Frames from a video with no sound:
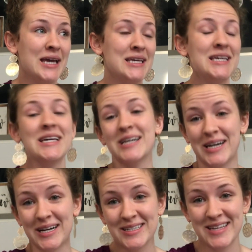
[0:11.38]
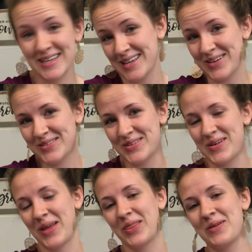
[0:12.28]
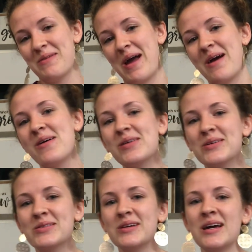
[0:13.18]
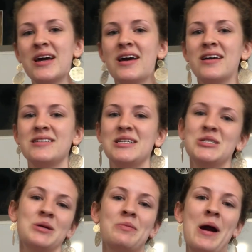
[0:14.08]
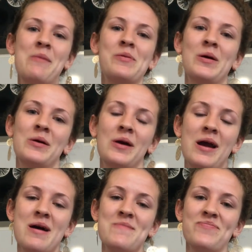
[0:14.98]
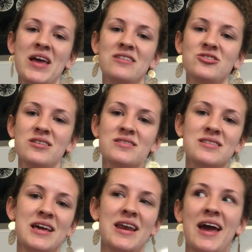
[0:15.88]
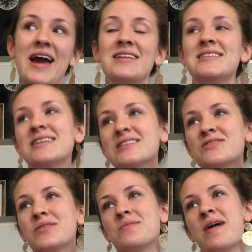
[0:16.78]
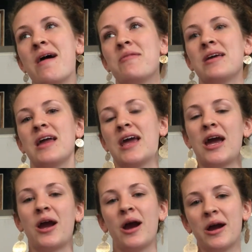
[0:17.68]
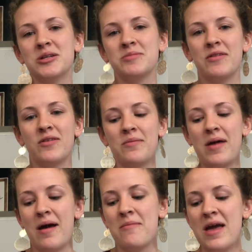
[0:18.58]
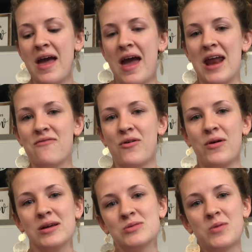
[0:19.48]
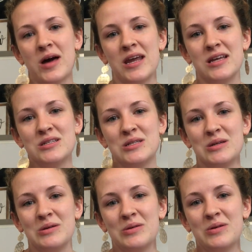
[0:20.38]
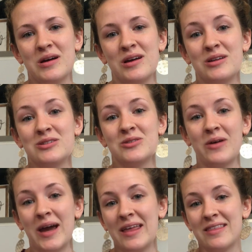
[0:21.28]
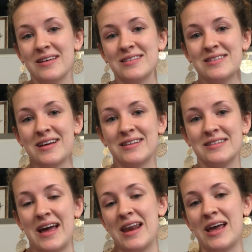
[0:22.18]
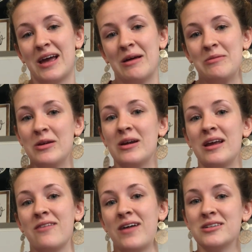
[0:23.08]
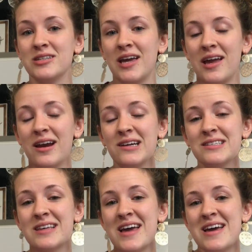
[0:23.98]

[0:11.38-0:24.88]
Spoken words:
years as I was going through my own teacher prep program and just getting ideas from them and getting encouragement from them. And I've always wanted to join this exciting community of educators.